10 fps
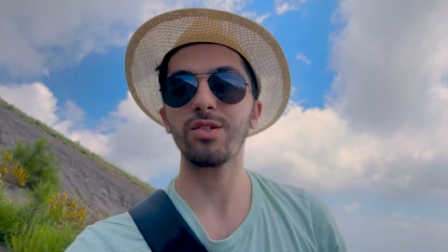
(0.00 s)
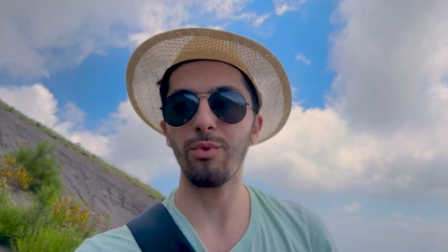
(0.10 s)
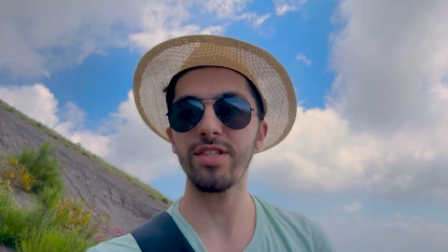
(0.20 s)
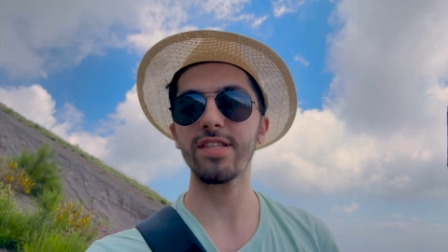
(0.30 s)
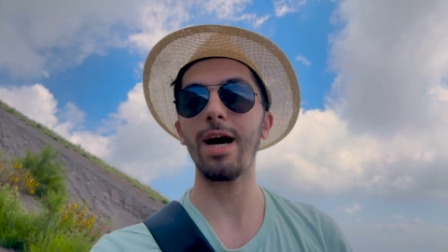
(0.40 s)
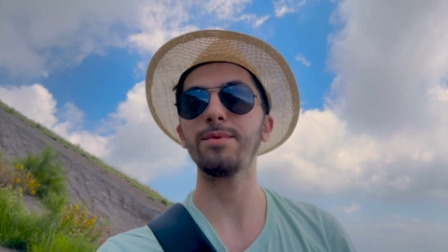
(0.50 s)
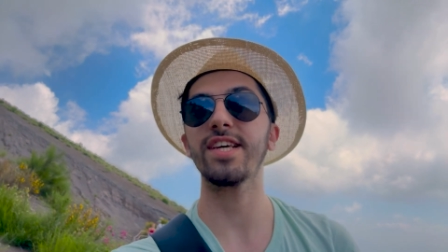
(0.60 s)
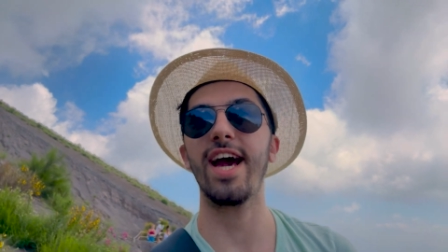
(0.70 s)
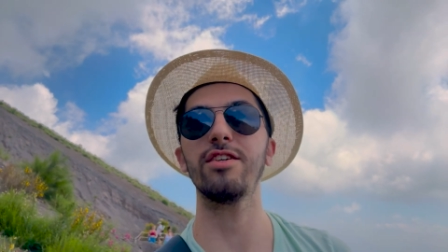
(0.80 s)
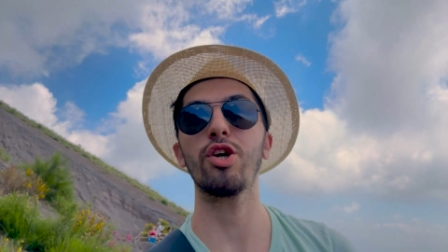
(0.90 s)
we stopped to
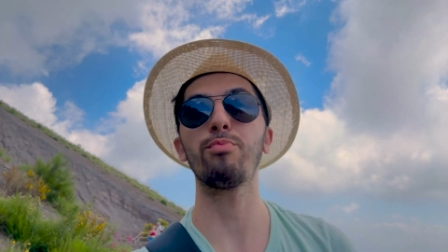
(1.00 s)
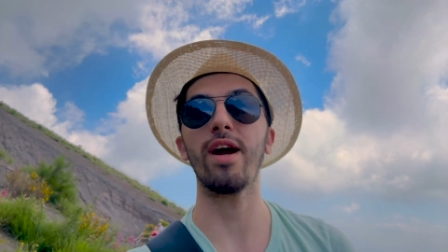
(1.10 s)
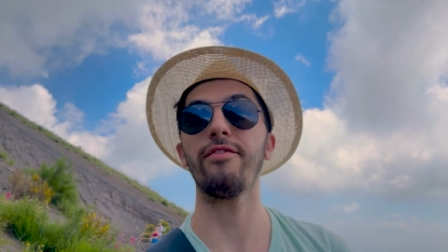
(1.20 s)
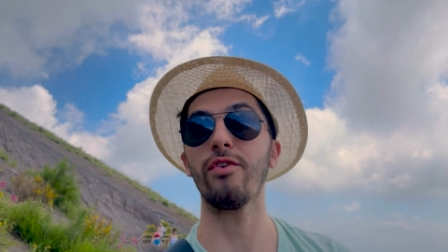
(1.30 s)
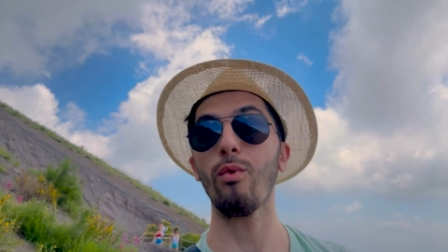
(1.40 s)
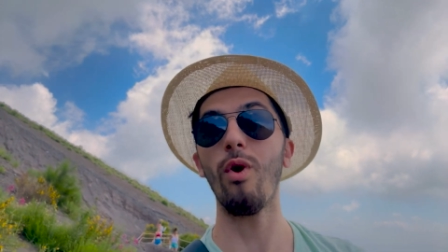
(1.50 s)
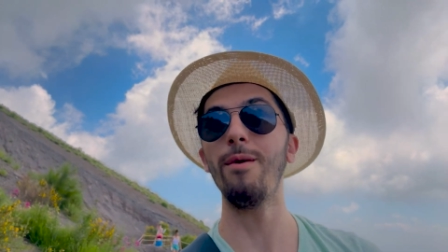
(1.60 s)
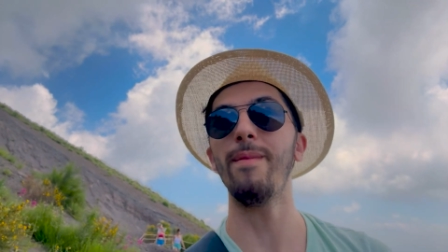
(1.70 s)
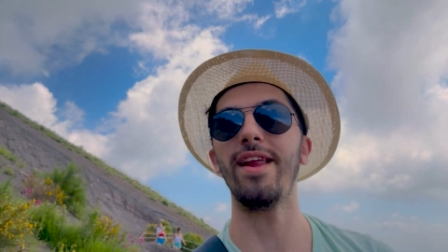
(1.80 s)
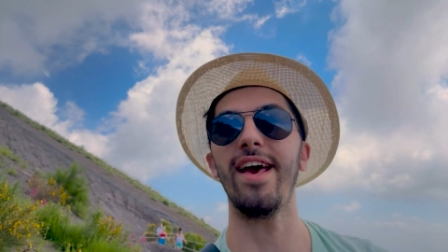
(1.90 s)
catch our breath for
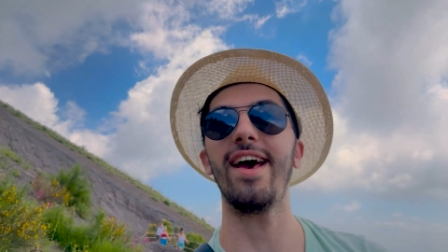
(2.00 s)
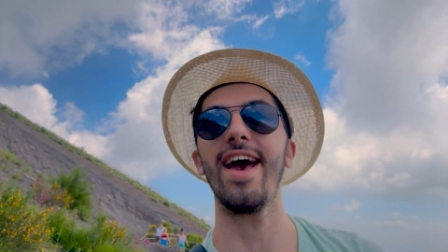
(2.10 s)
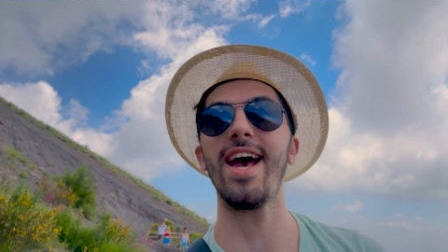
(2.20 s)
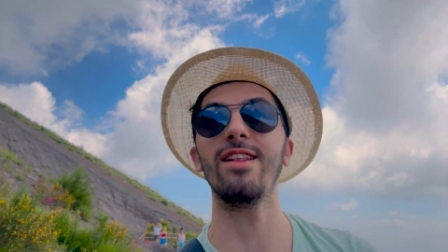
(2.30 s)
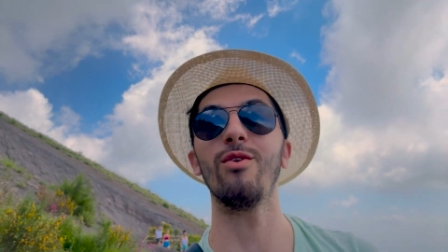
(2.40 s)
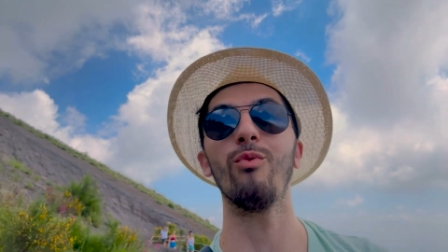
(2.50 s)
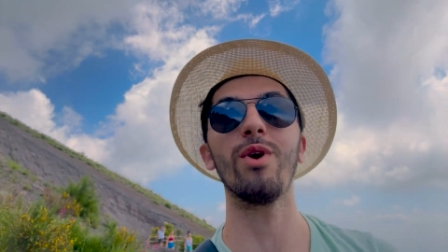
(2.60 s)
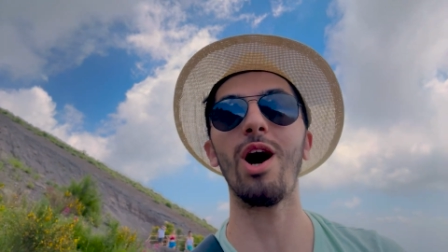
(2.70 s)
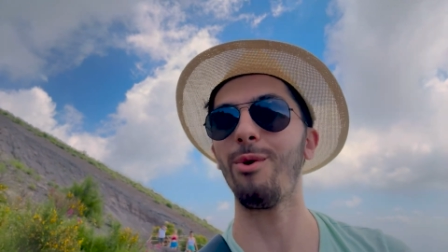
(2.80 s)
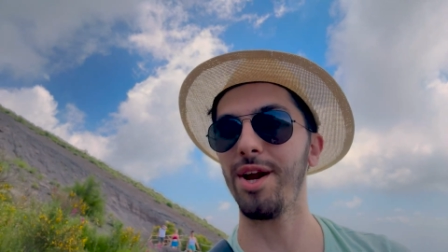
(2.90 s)
one minute and we
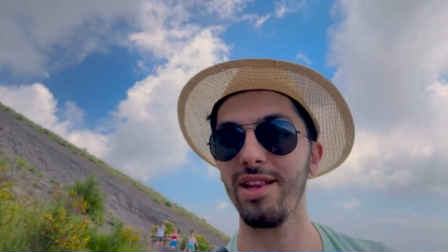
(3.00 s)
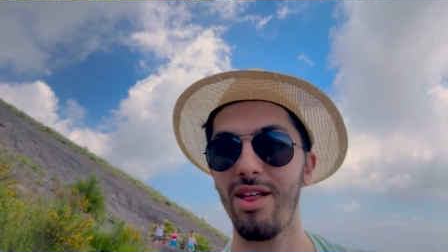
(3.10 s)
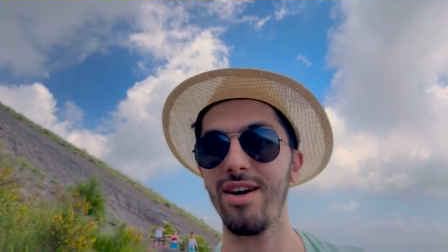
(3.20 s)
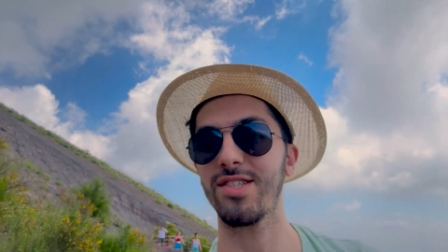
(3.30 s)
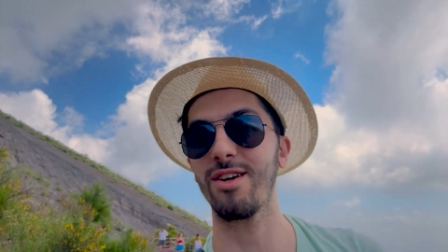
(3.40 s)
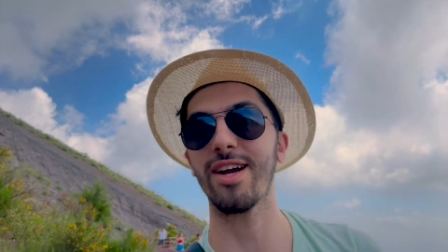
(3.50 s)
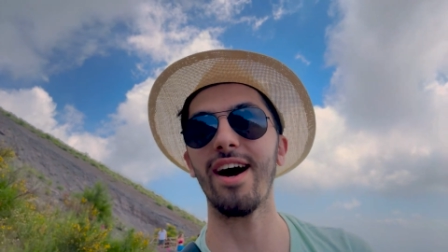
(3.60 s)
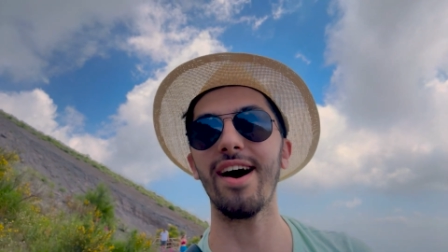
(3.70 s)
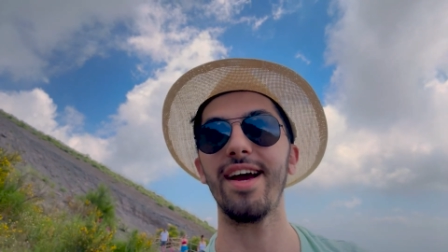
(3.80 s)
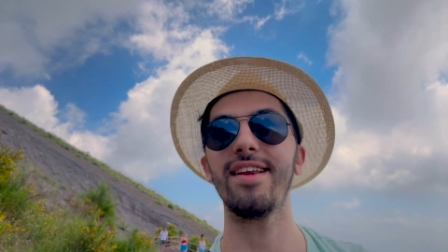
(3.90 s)
already lost our guide.